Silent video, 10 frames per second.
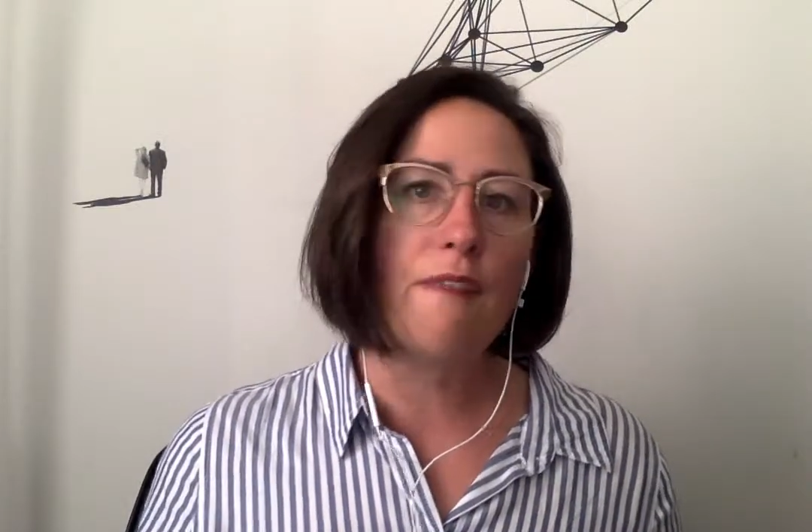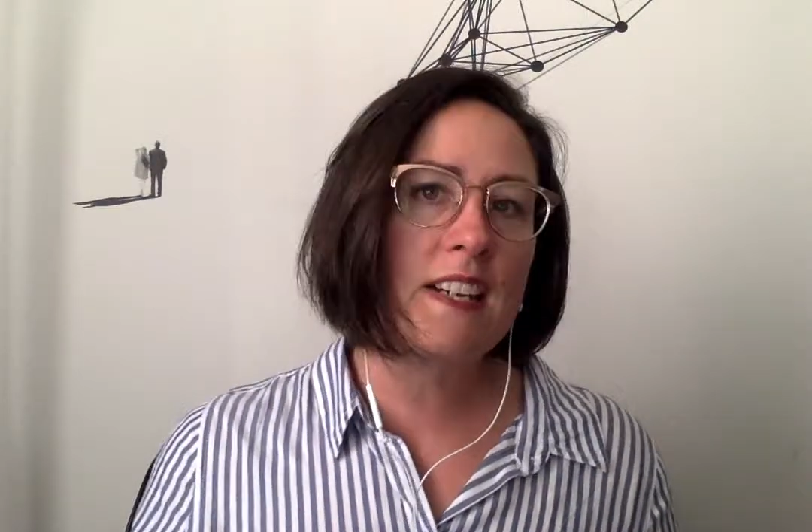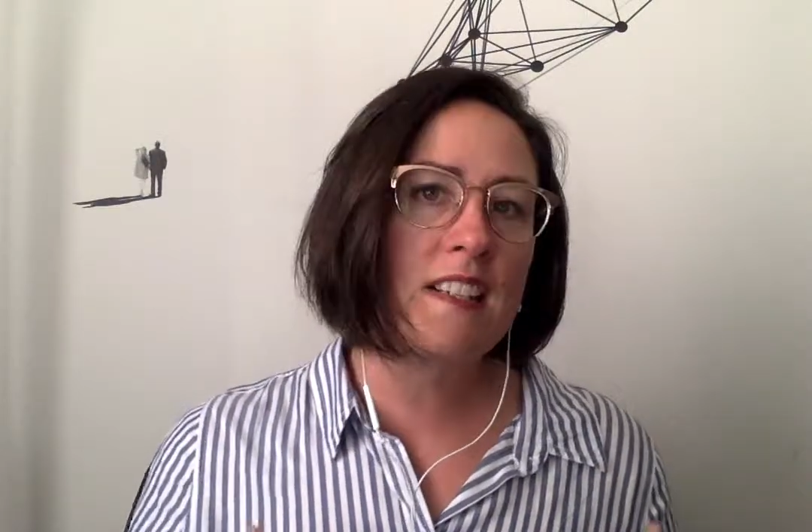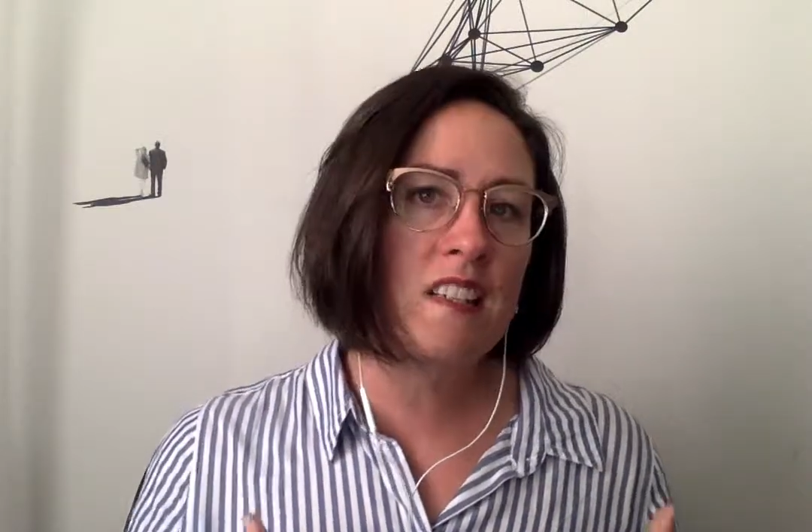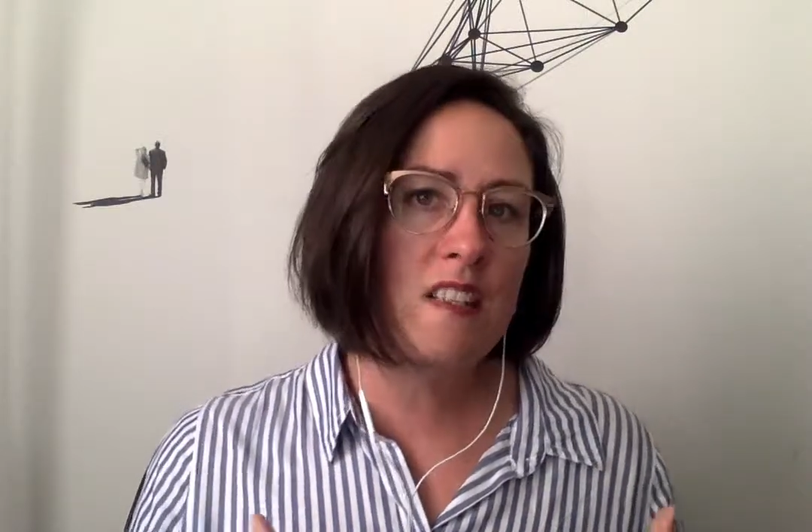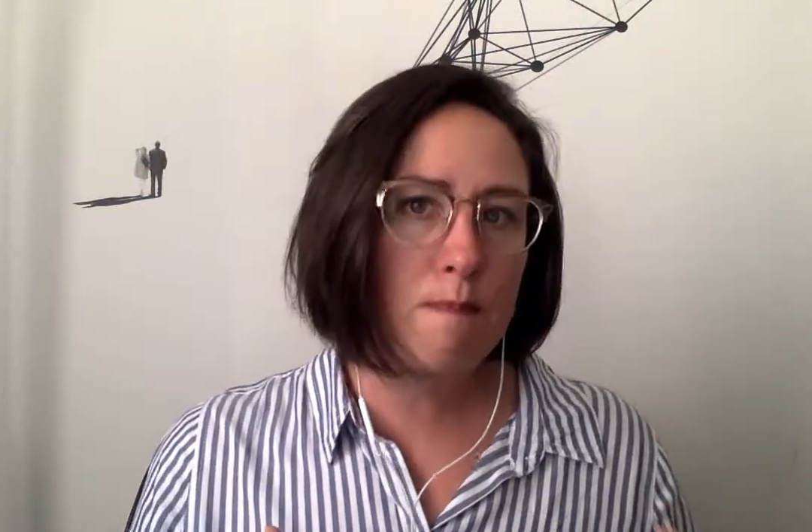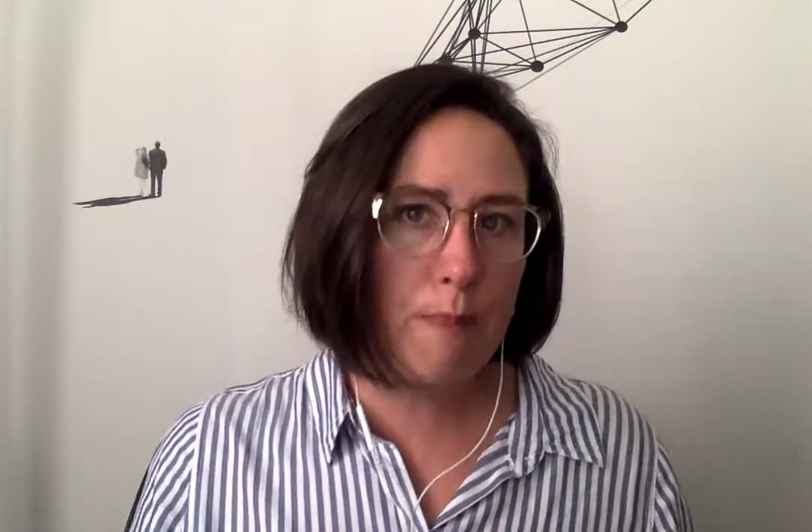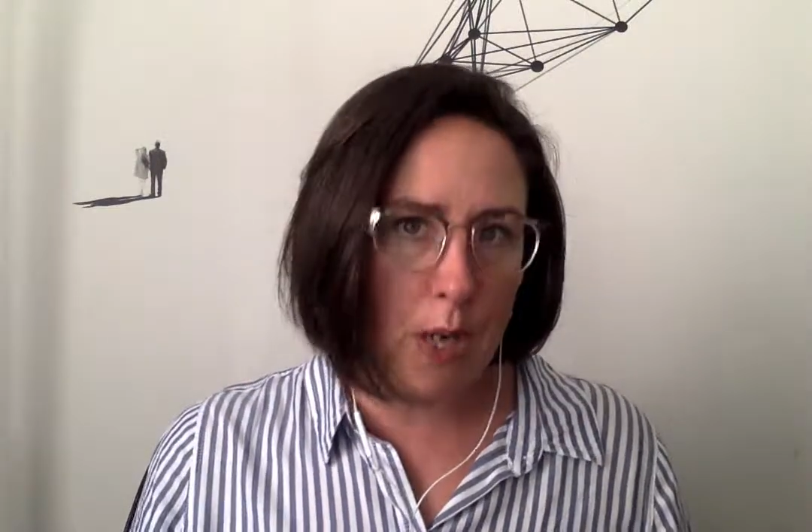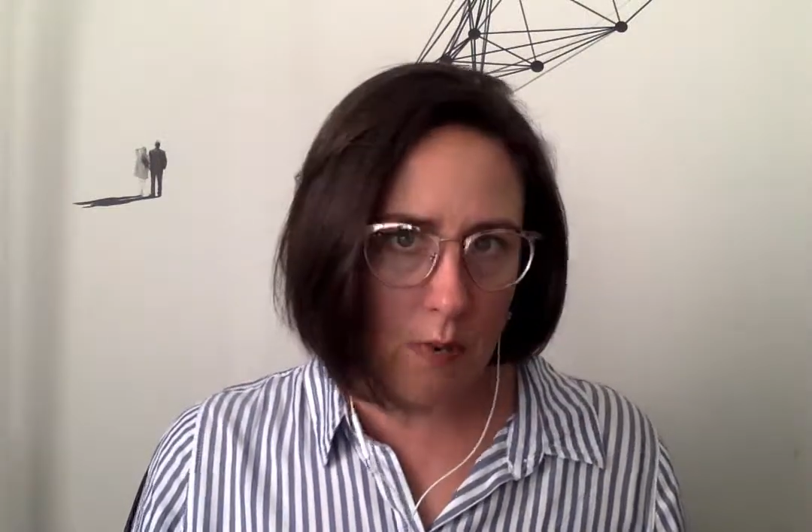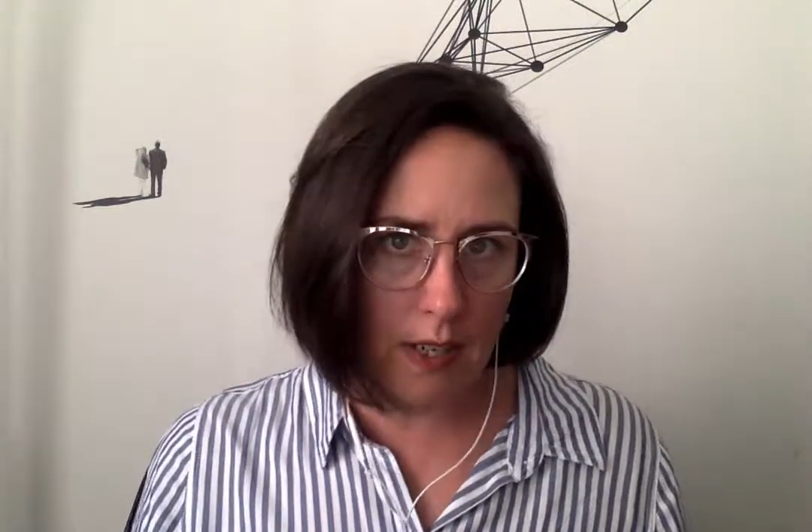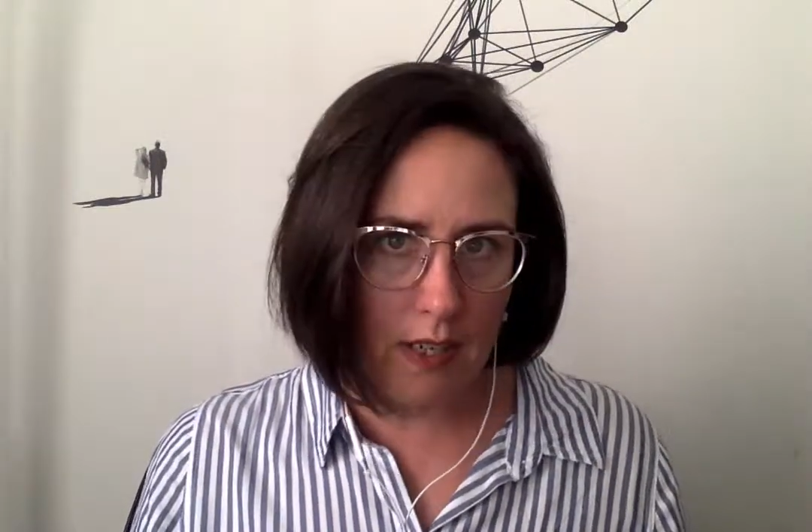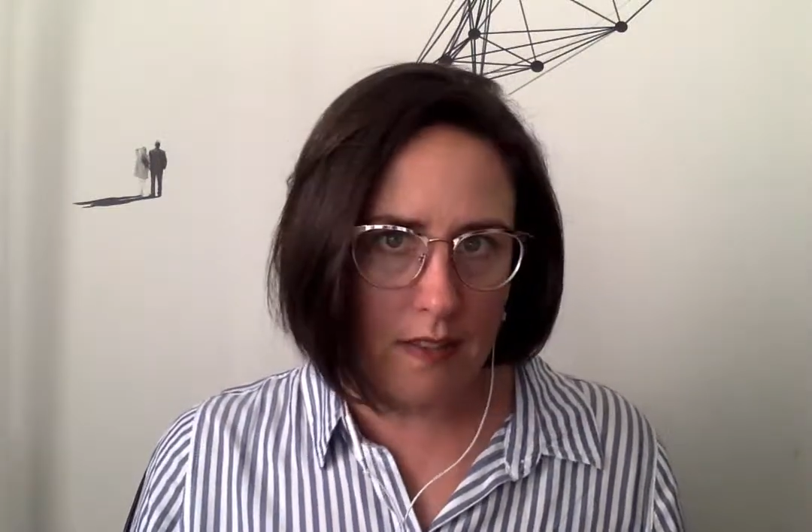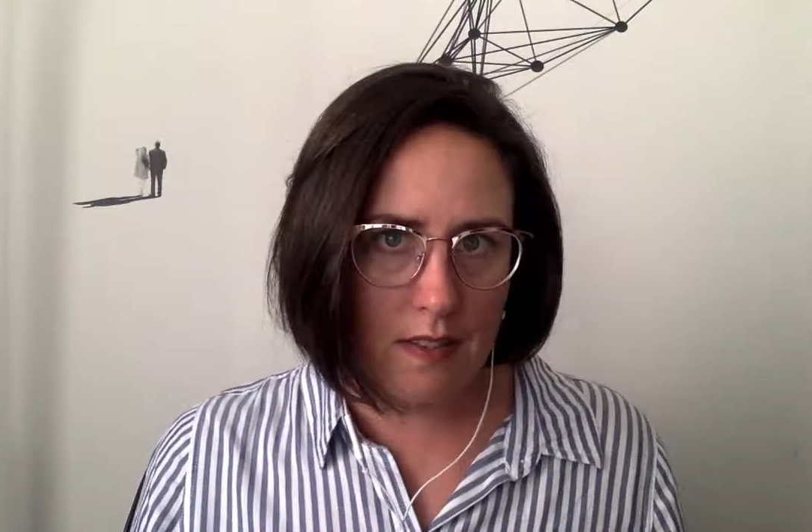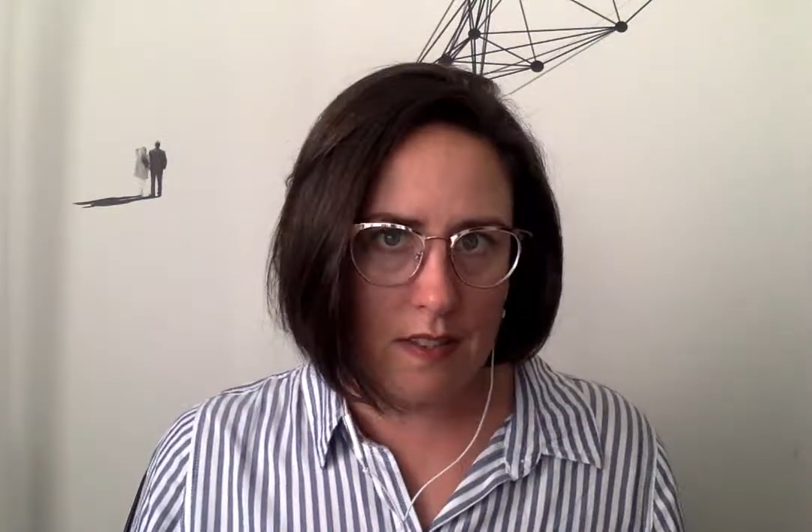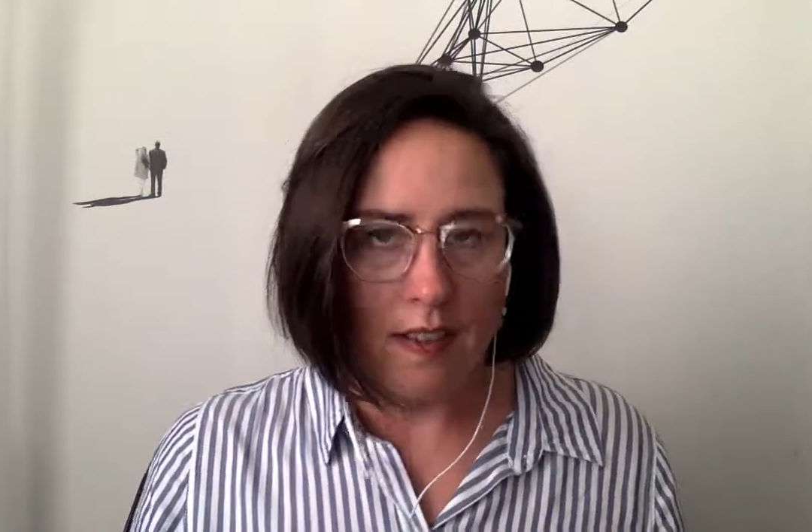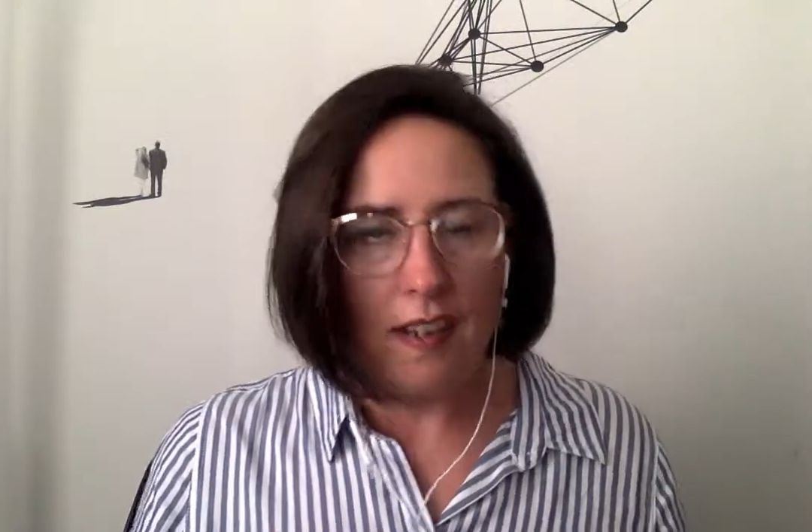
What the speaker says: experience